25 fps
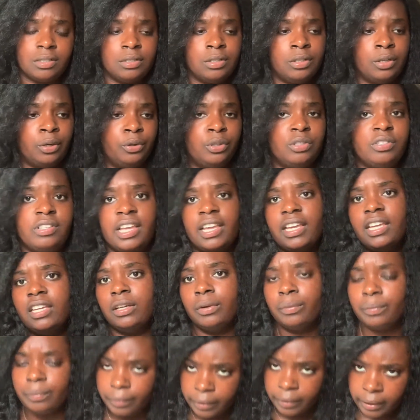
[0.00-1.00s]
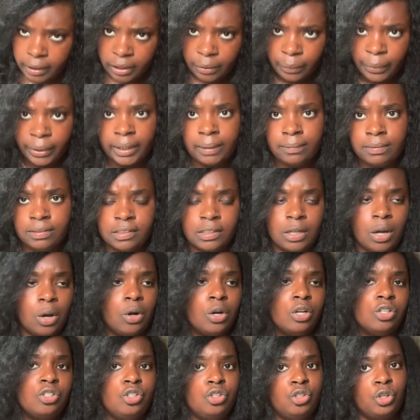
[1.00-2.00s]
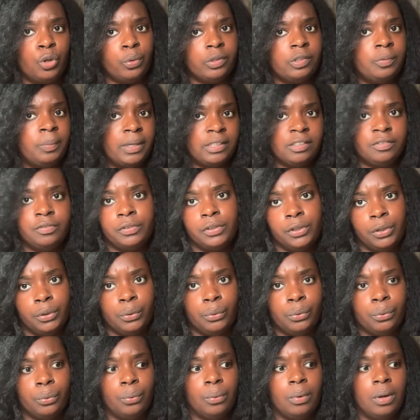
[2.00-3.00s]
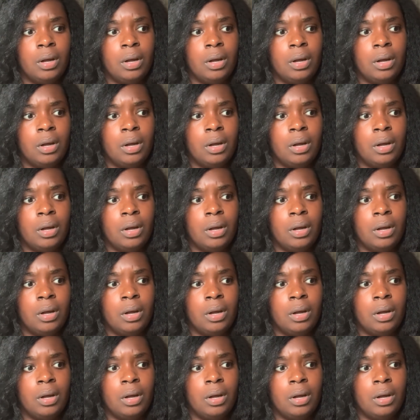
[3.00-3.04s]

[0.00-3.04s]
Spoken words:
You take it with a grain of salt, because you know what's best for you.